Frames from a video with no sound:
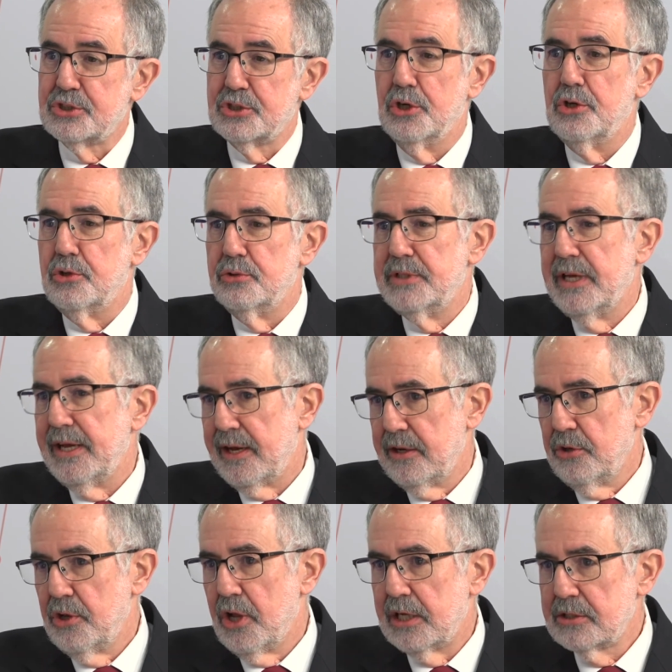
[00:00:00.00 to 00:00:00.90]
So they
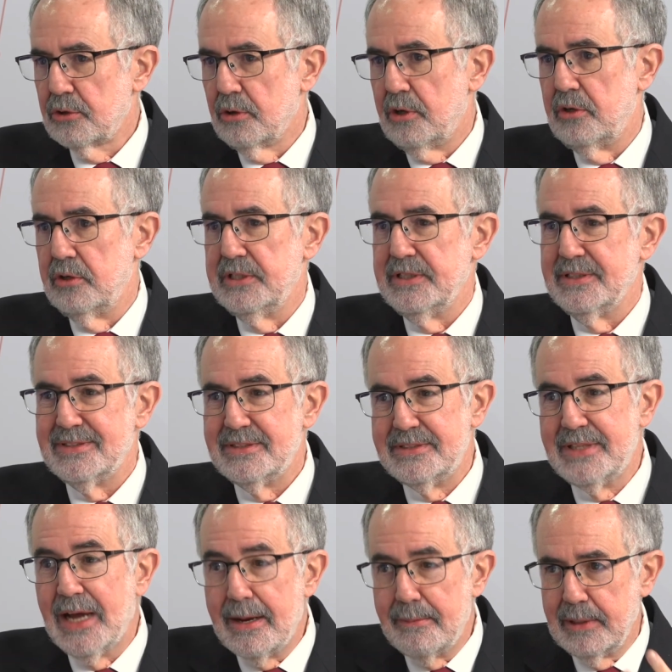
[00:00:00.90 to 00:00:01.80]
are not only
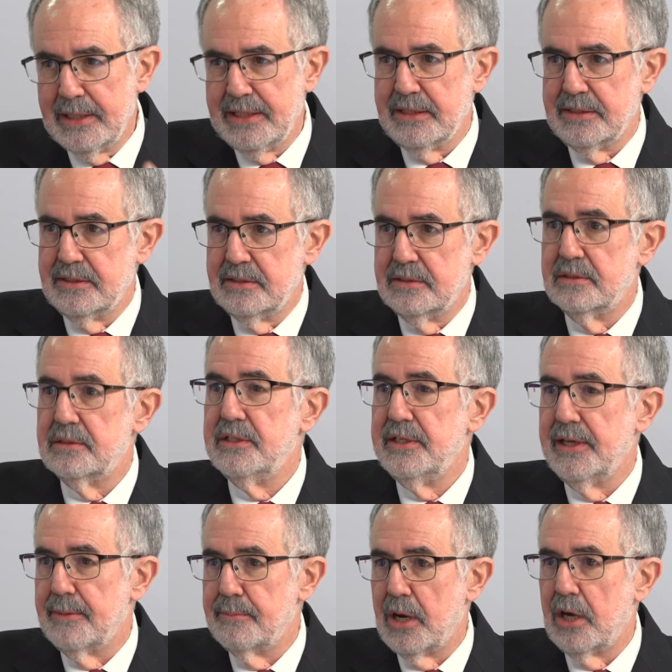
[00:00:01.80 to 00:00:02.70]
doubling
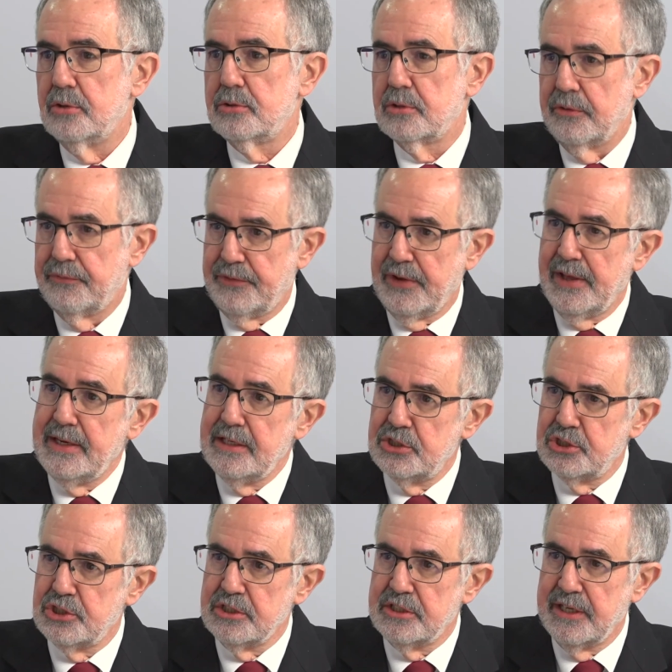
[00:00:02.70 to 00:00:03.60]
the amount of
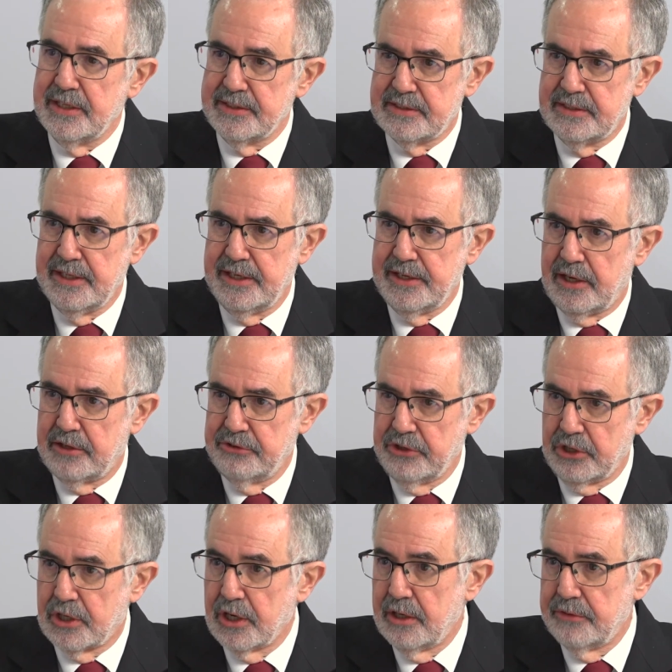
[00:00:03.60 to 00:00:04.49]
energy that they are
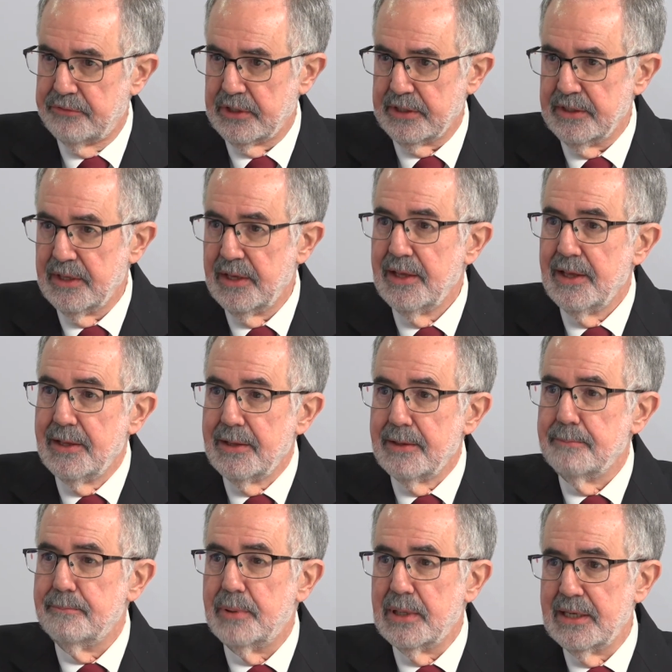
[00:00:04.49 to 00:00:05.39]
recovering,
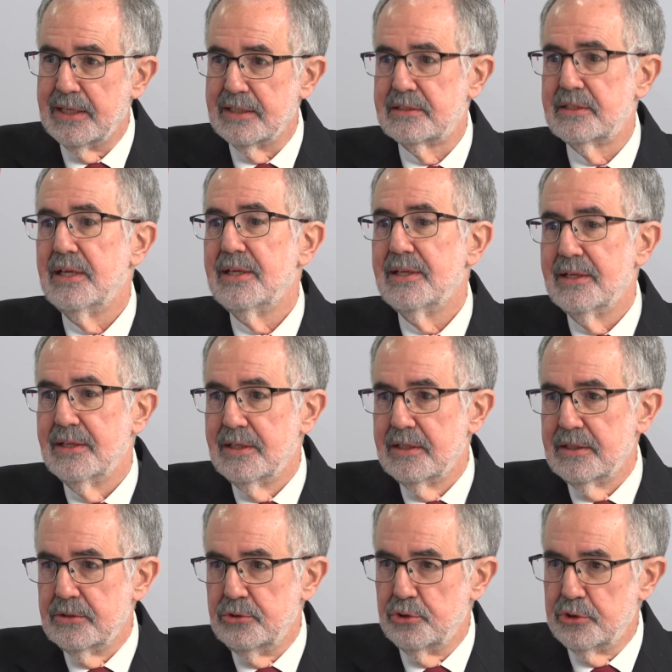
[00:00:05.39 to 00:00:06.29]
but
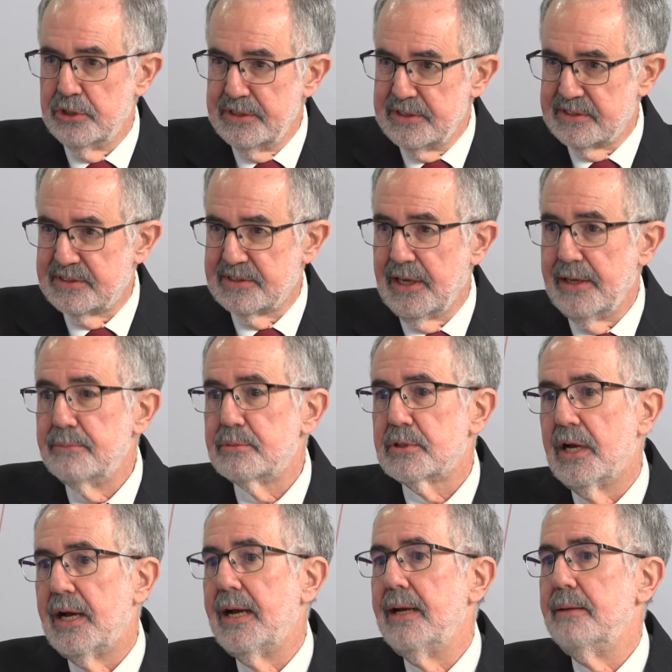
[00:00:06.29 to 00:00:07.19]
during the same
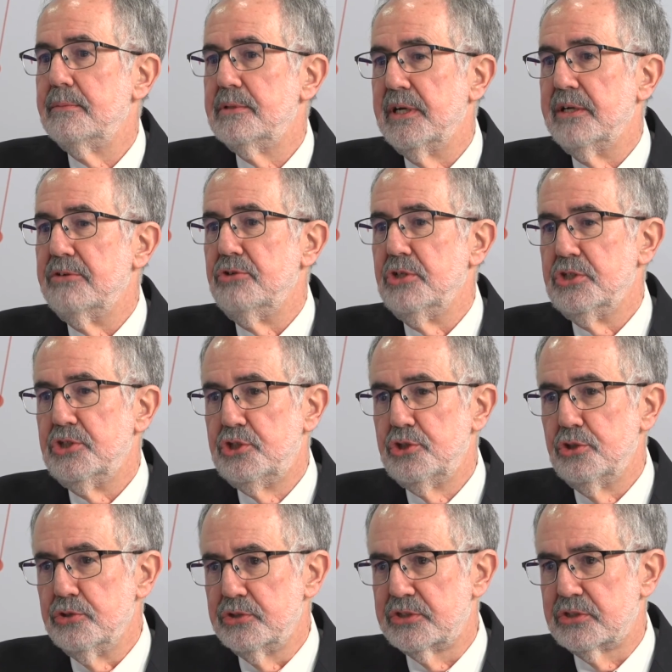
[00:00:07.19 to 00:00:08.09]
time they
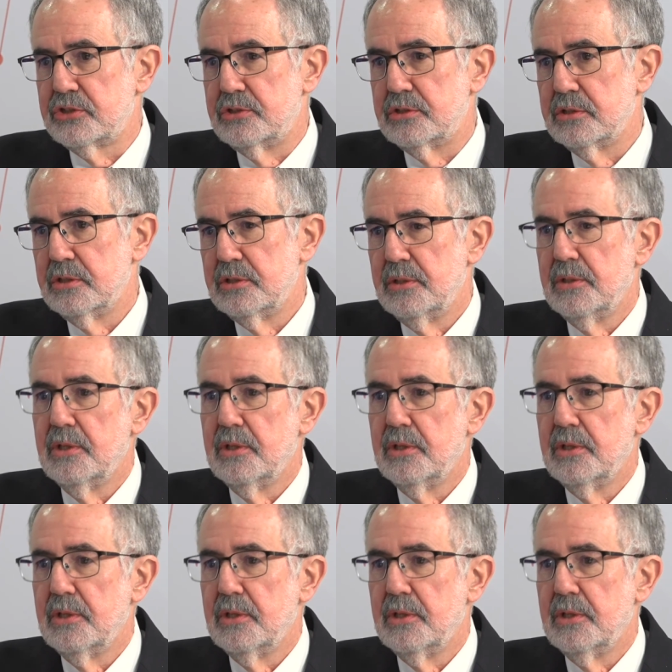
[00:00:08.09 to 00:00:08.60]
reduced